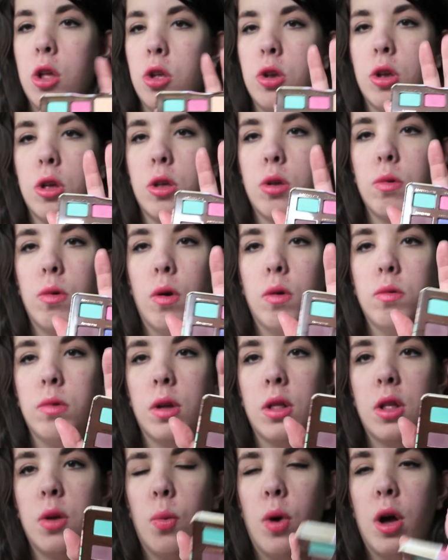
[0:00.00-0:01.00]
just
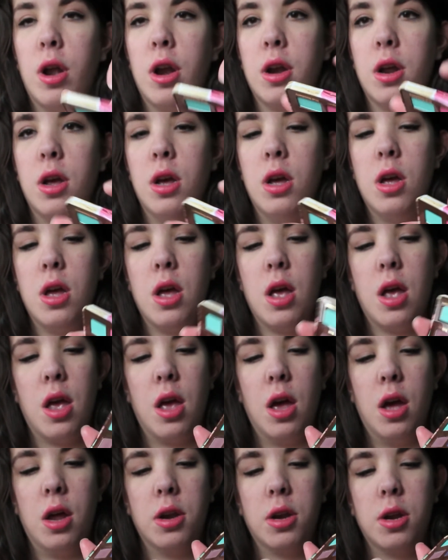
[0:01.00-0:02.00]
really wanted it,
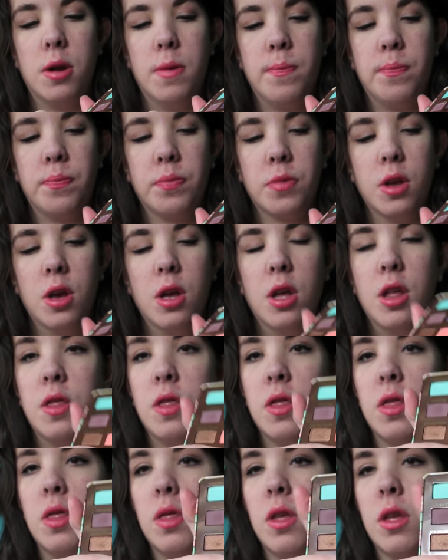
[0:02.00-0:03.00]
and
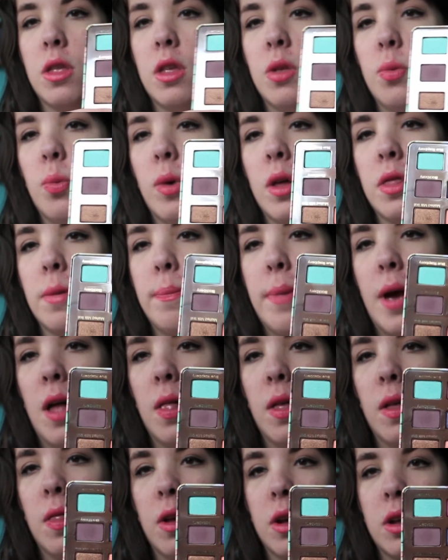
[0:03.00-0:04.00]
this is what the
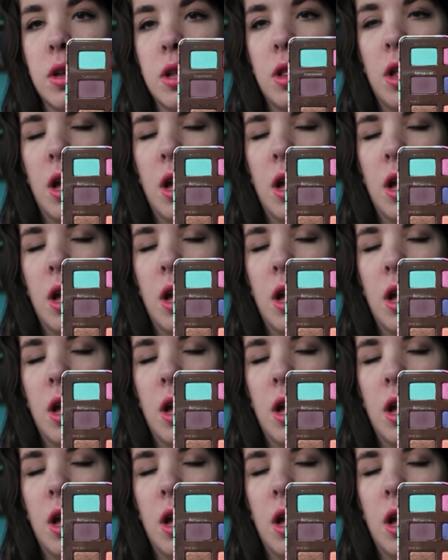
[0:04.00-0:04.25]
palette looks